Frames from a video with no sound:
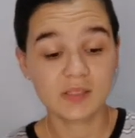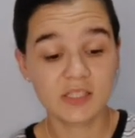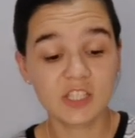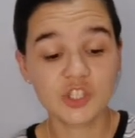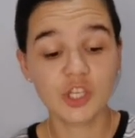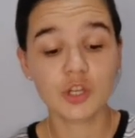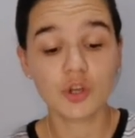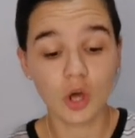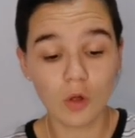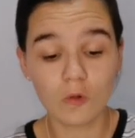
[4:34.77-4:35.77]

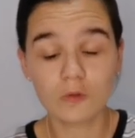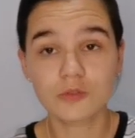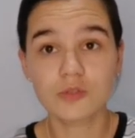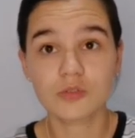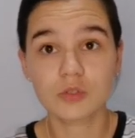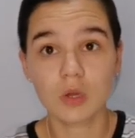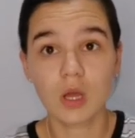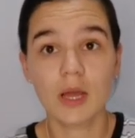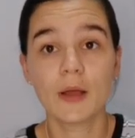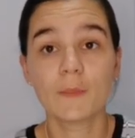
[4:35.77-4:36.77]
teaching goals
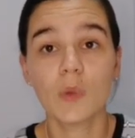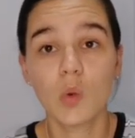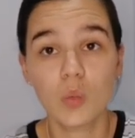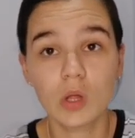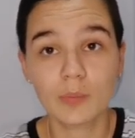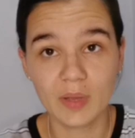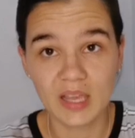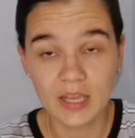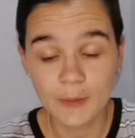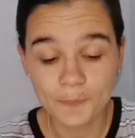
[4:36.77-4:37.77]
will
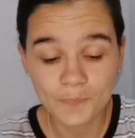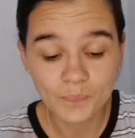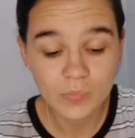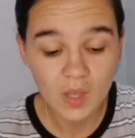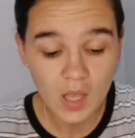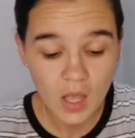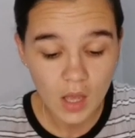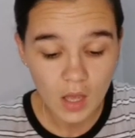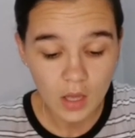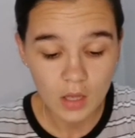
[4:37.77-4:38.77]
be,
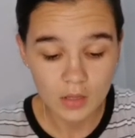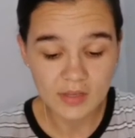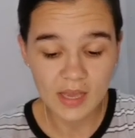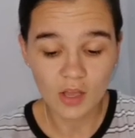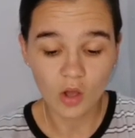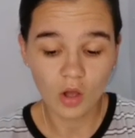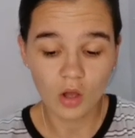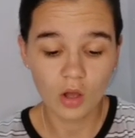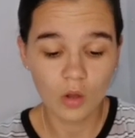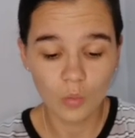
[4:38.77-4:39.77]
there
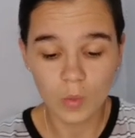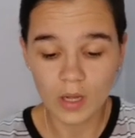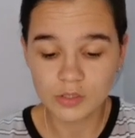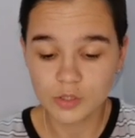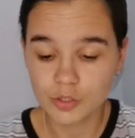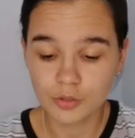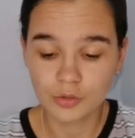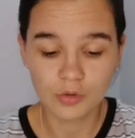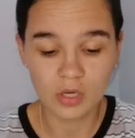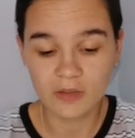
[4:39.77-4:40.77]
are 1, 2,
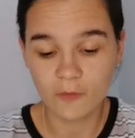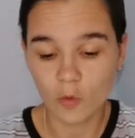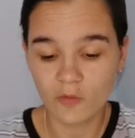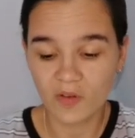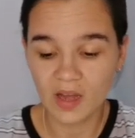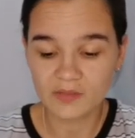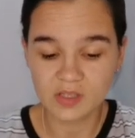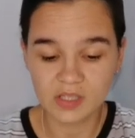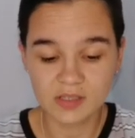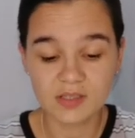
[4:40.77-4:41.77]
3, 4, 5,
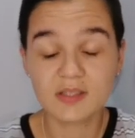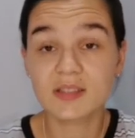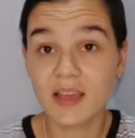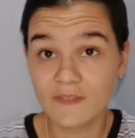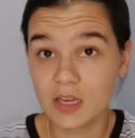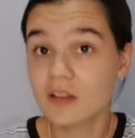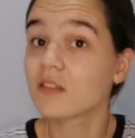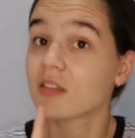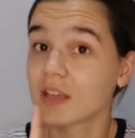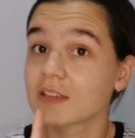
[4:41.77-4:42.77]
6,
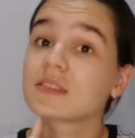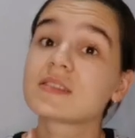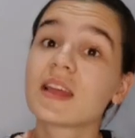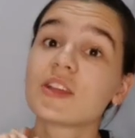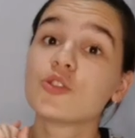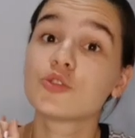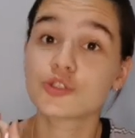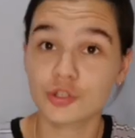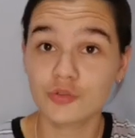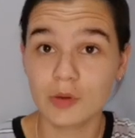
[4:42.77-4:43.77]
7 things that you
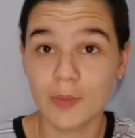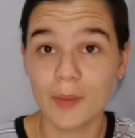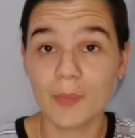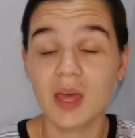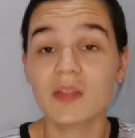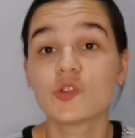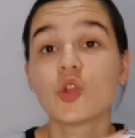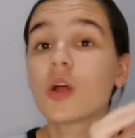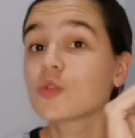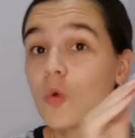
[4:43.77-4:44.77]
should remember.
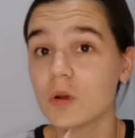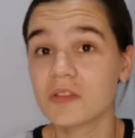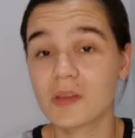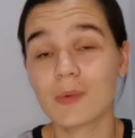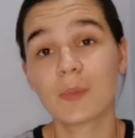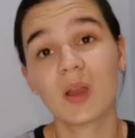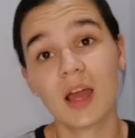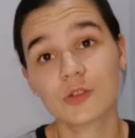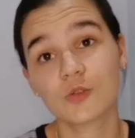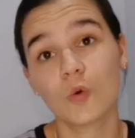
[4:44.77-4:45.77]
Not all of them
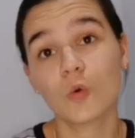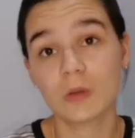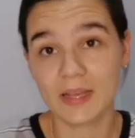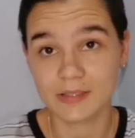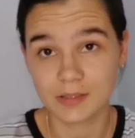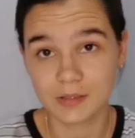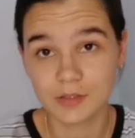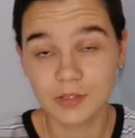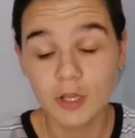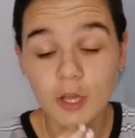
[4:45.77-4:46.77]
apply to all
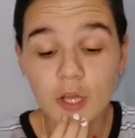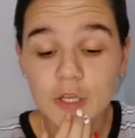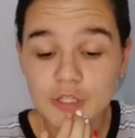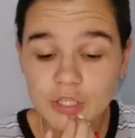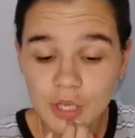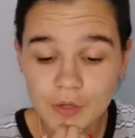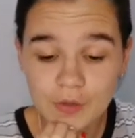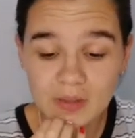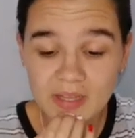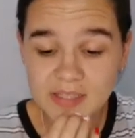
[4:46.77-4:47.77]
lessons.
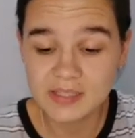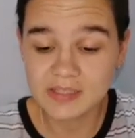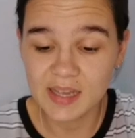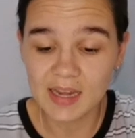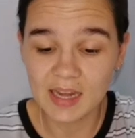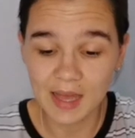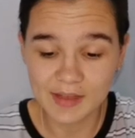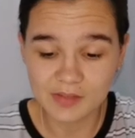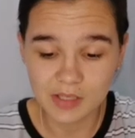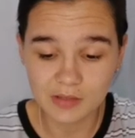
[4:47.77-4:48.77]
So this is a
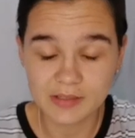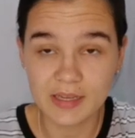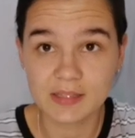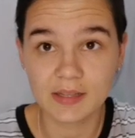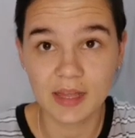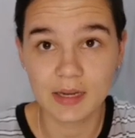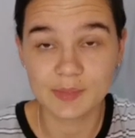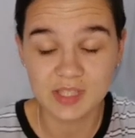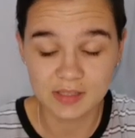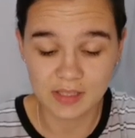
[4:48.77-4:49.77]
life skills lesson that I'm
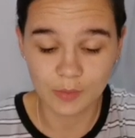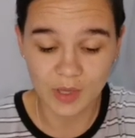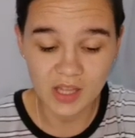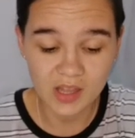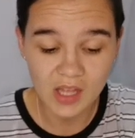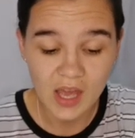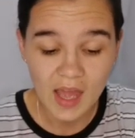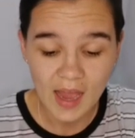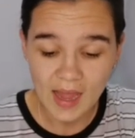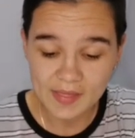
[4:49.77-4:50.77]
sitting with,
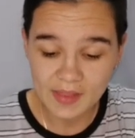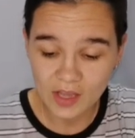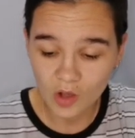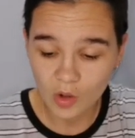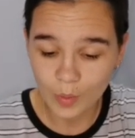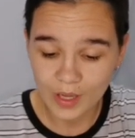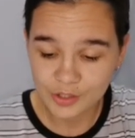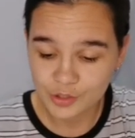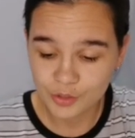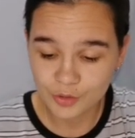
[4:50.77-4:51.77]
and there are
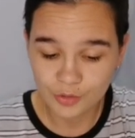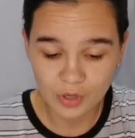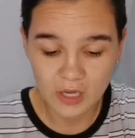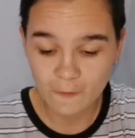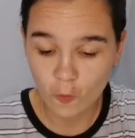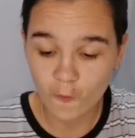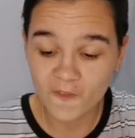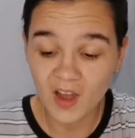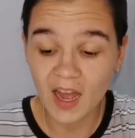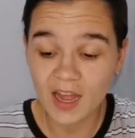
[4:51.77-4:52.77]
1, 2, 3, 4,
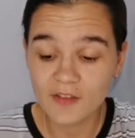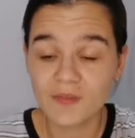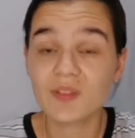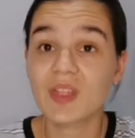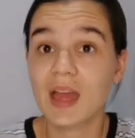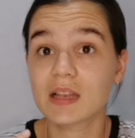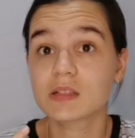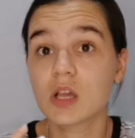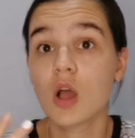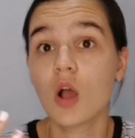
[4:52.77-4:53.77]
5
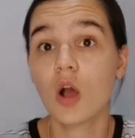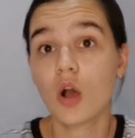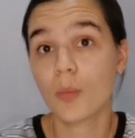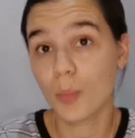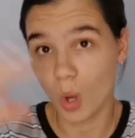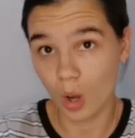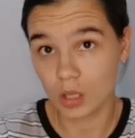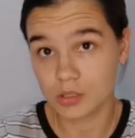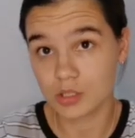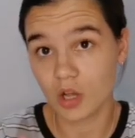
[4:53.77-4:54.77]
that are
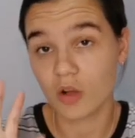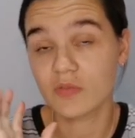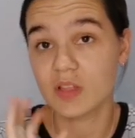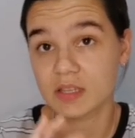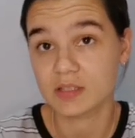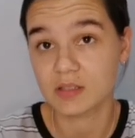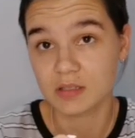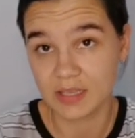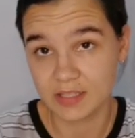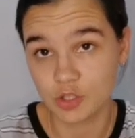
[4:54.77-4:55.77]
part of
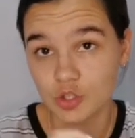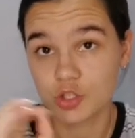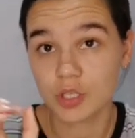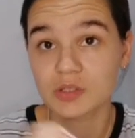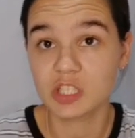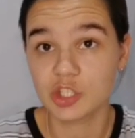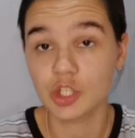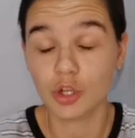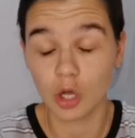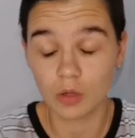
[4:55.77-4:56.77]
this lesson. So
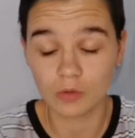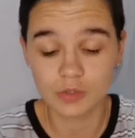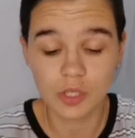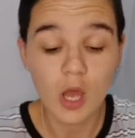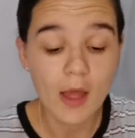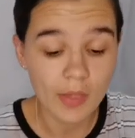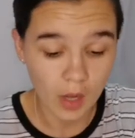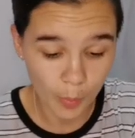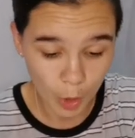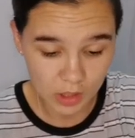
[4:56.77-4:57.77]
teaching goals
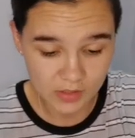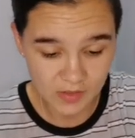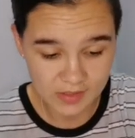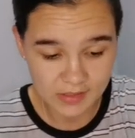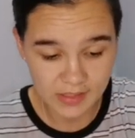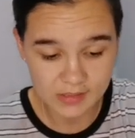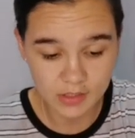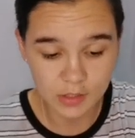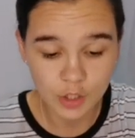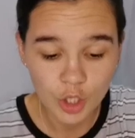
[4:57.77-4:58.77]
that are part of this
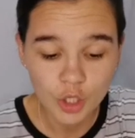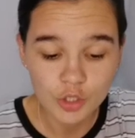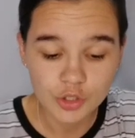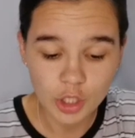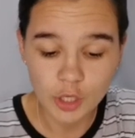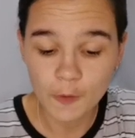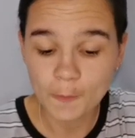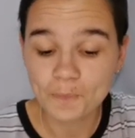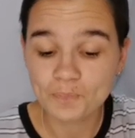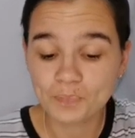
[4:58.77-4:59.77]
lesson.
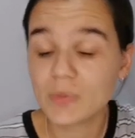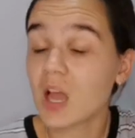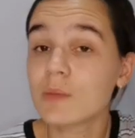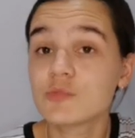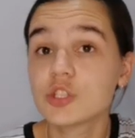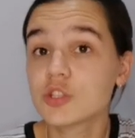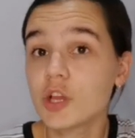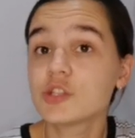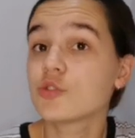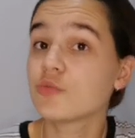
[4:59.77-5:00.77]
So I'm just
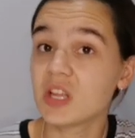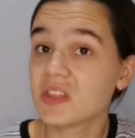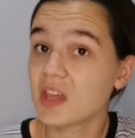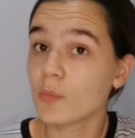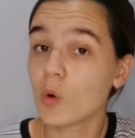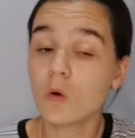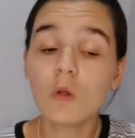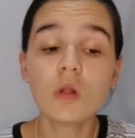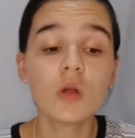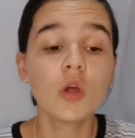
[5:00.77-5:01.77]
going to read them
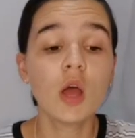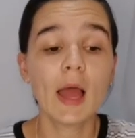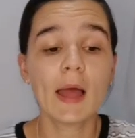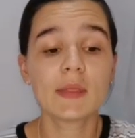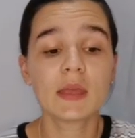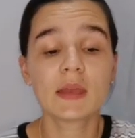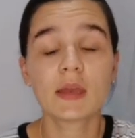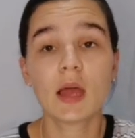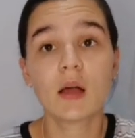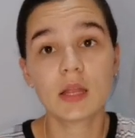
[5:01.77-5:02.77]
all, and
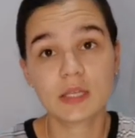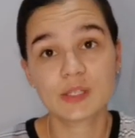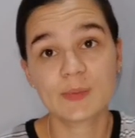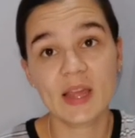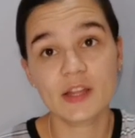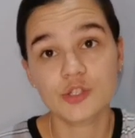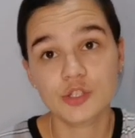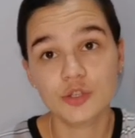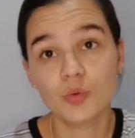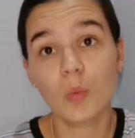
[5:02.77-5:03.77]
then I'll explain to you